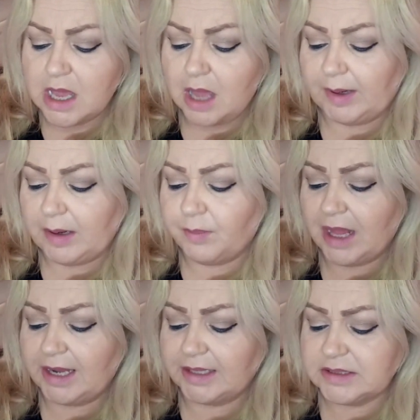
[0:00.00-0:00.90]
I might
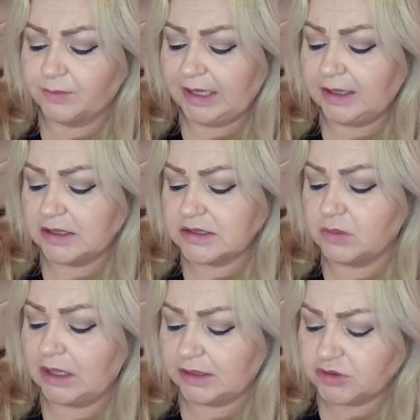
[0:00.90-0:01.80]
apply some heat as
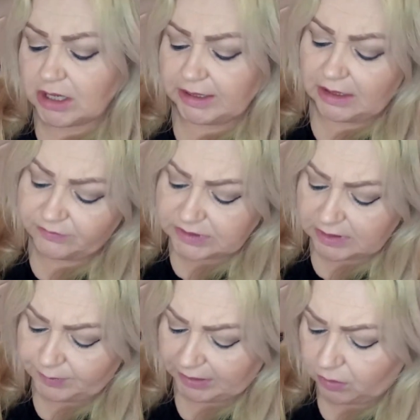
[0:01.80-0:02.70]
well to try and lift
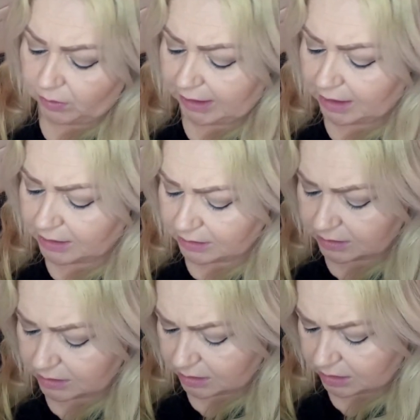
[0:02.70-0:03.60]
it a bit quicker.
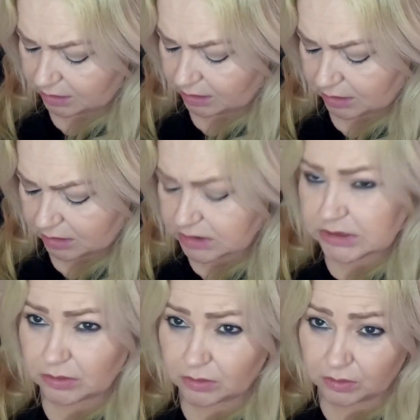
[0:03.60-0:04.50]

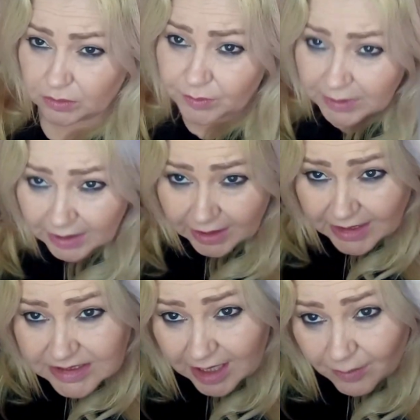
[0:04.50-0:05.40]
So, like
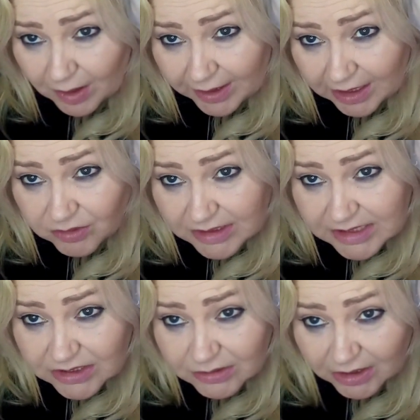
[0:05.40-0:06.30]
I say, I'm not a
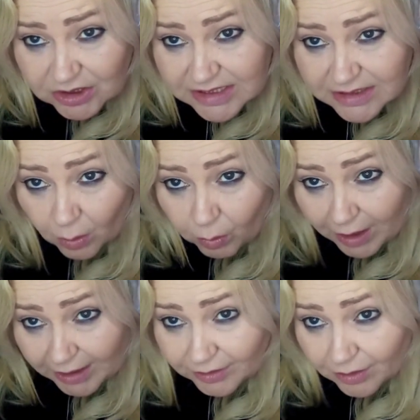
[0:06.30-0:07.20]
hairdresser, so I just
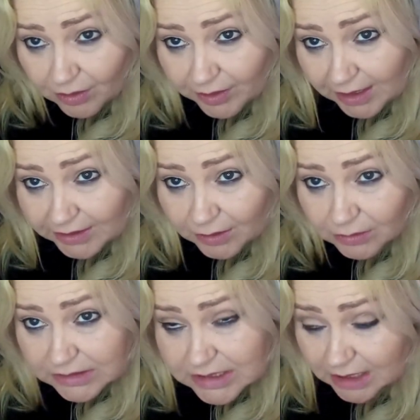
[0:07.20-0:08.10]
whack it on any old